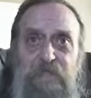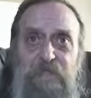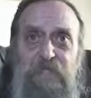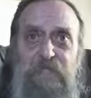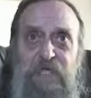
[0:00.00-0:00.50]

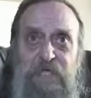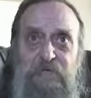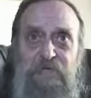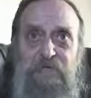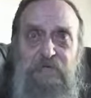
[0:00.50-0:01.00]

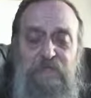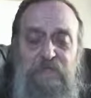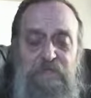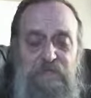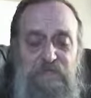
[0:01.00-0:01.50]
think or
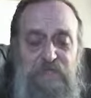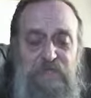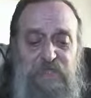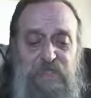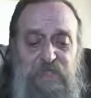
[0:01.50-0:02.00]
come to
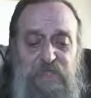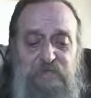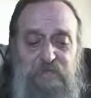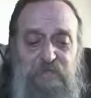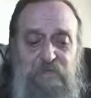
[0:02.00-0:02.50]
see
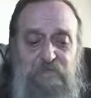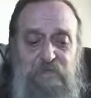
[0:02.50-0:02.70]
from